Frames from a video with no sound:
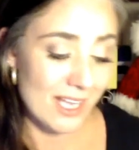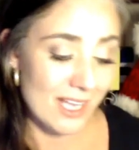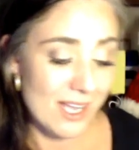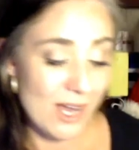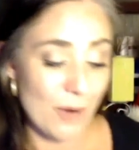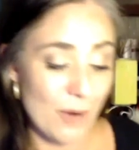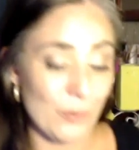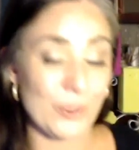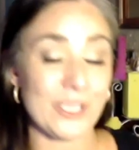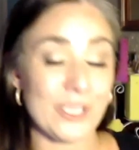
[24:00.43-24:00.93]

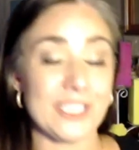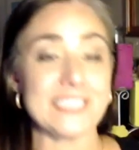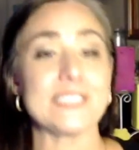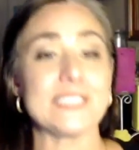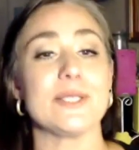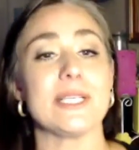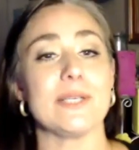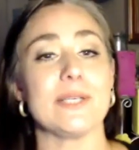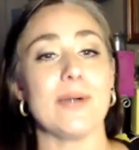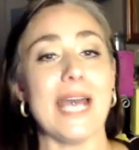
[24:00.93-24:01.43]
we're going
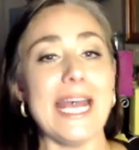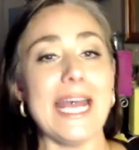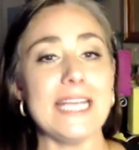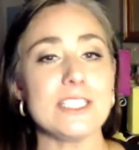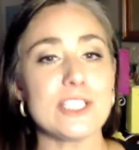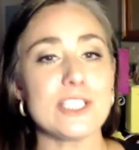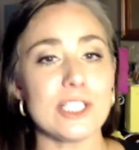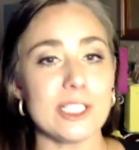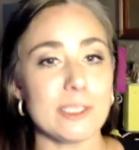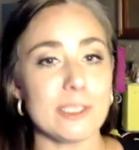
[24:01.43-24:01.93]
to
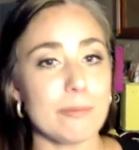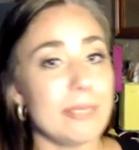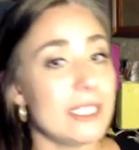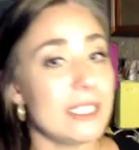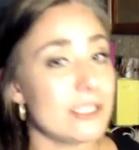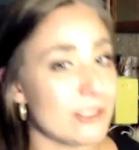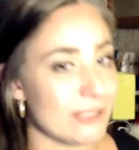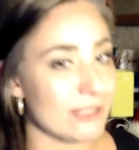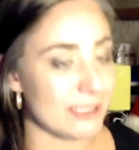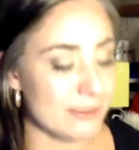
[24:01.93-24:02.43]
enter
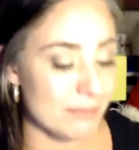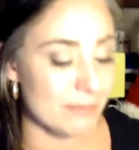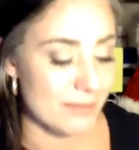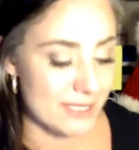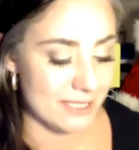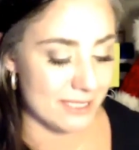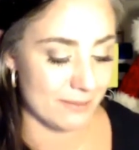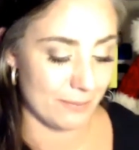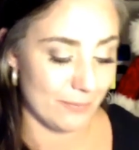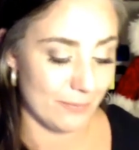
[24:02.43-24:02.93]
Pilgrims.
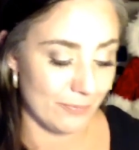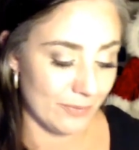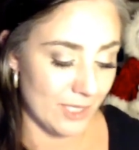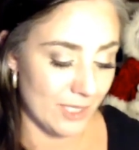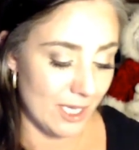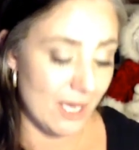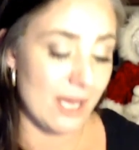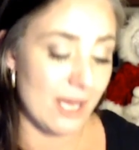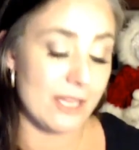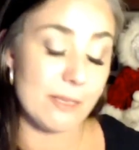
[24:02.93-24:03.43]

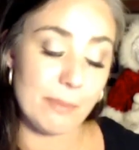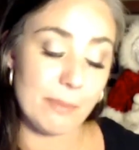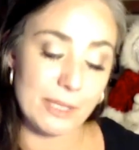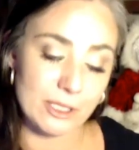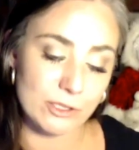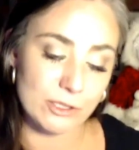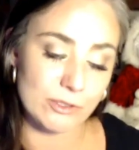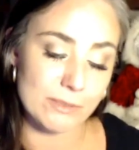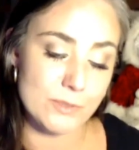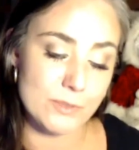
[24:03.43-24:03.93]
The
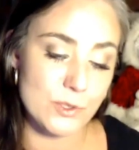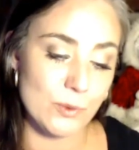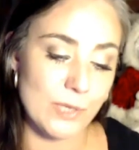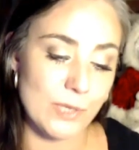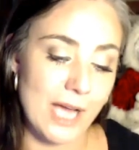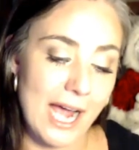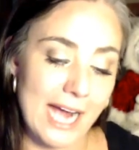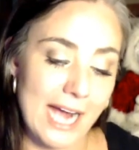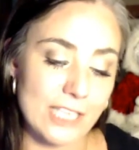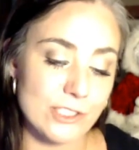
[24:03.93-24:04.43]
Pilgrims were
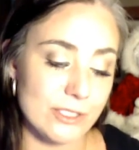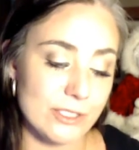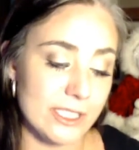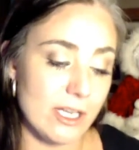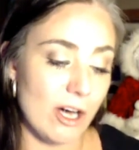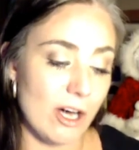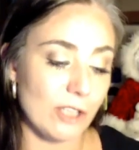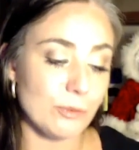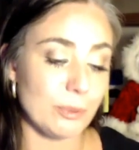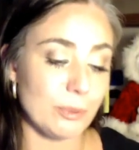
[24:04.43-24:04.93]
not actually
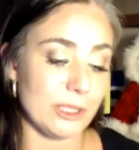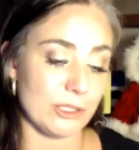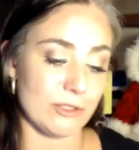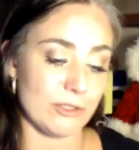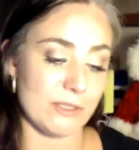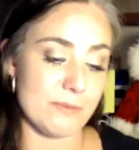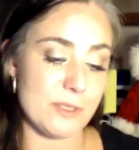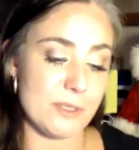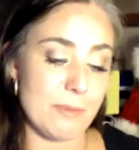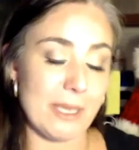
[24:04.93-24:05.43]
called
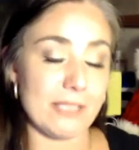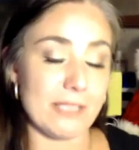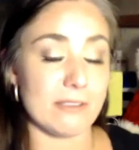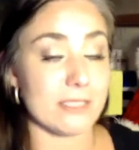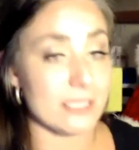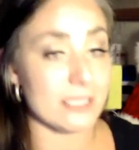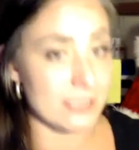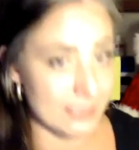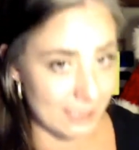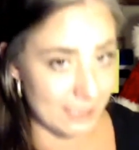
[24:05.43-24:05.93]
Pilgrims by their
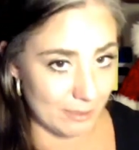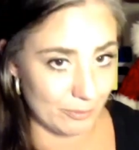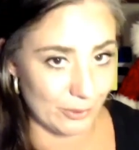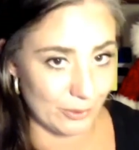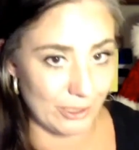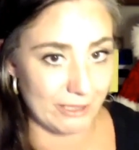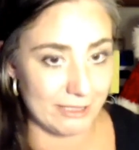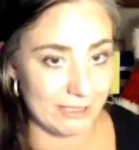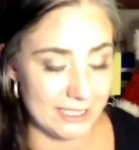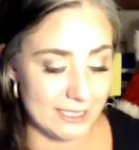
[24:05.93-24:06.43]

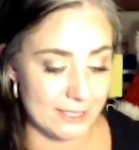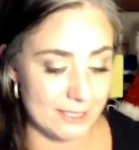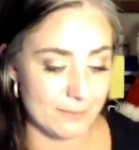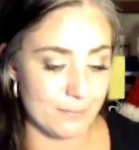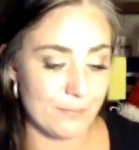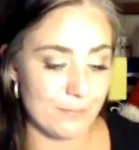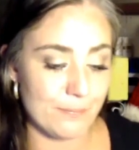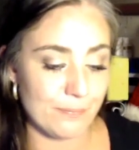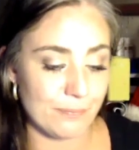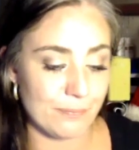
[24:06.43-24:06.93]
contemporaries.
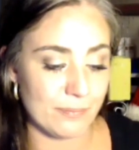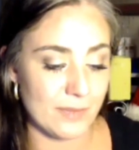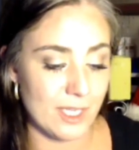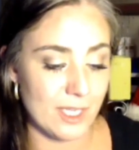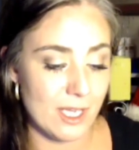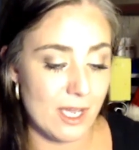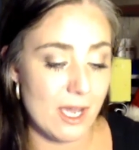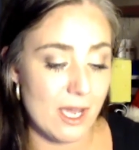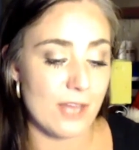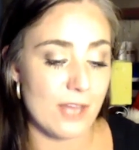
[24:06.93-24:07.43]

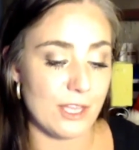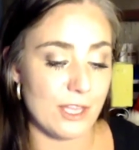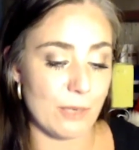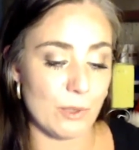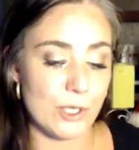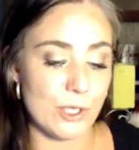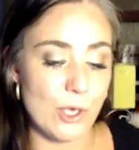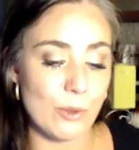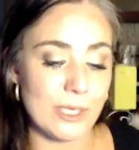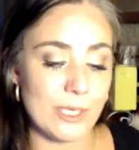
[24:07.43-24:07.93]
They were
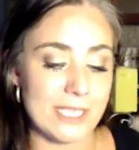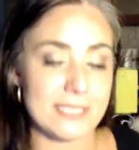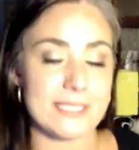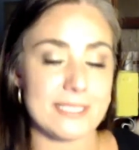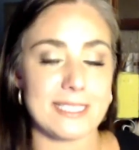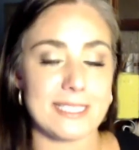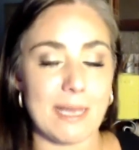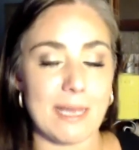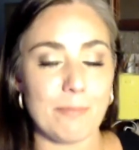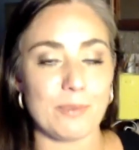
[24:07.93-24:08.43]
known as
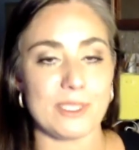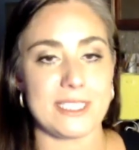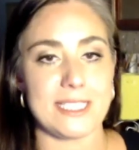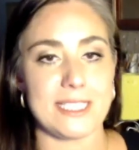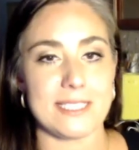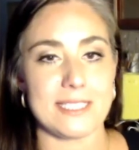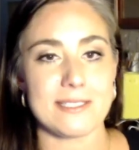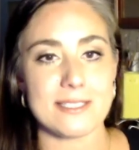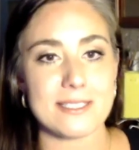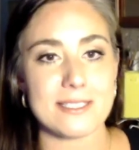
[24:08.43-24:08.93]

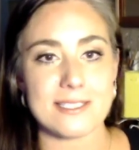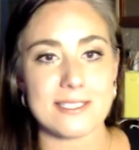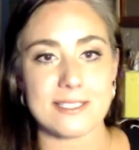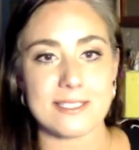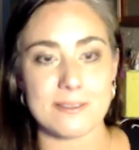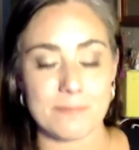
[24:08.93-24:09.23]
Separatists,